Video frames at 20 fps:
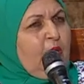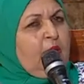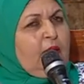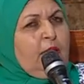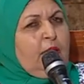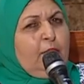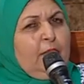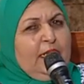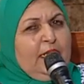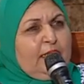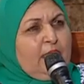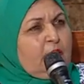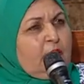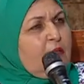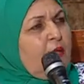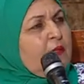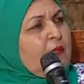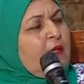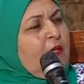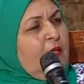The place has
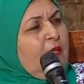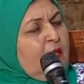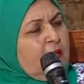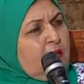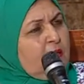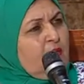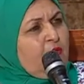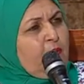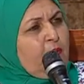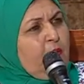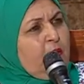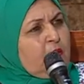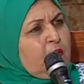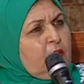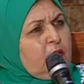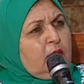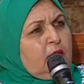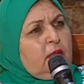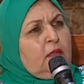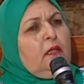got lots of
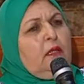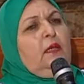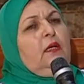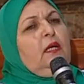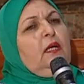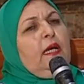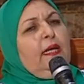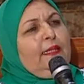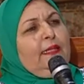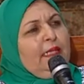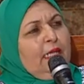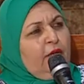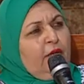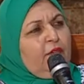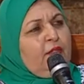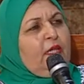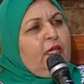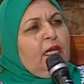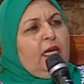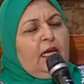mosques. I
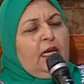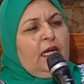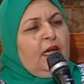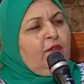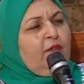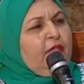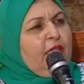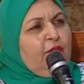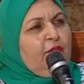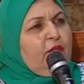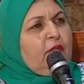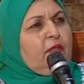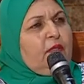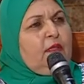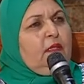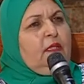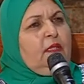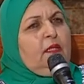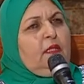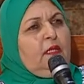have never
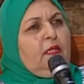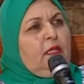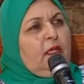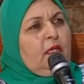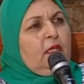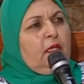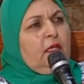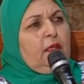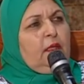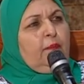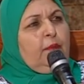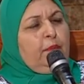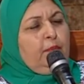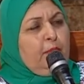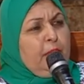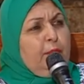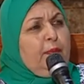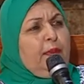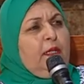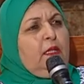seen
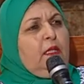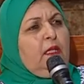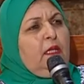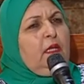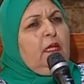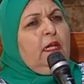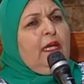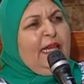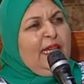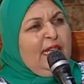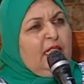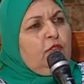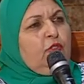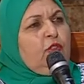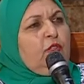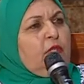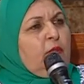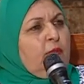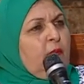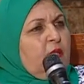people
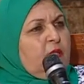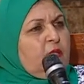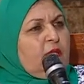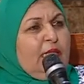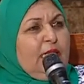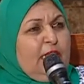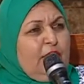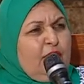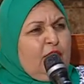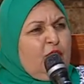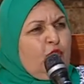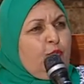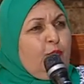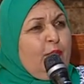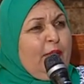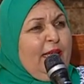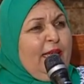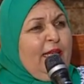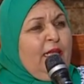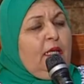enter the mosque even to
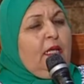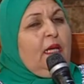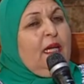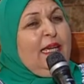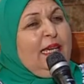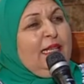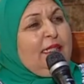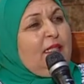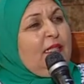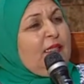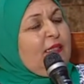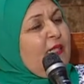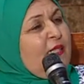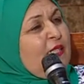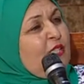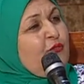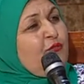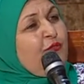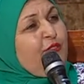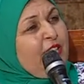pray, and it
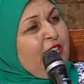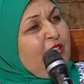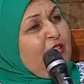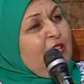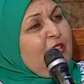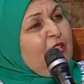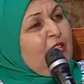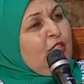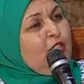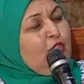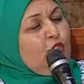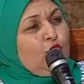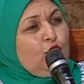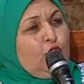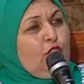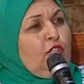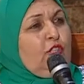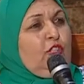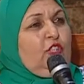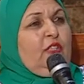is free
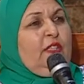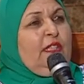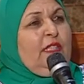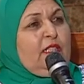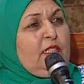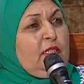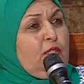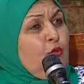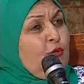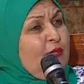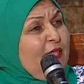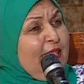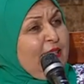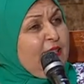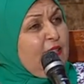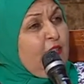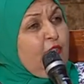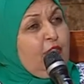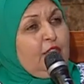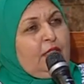charge. There is no
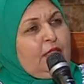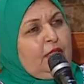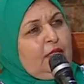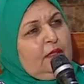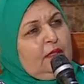ticket there.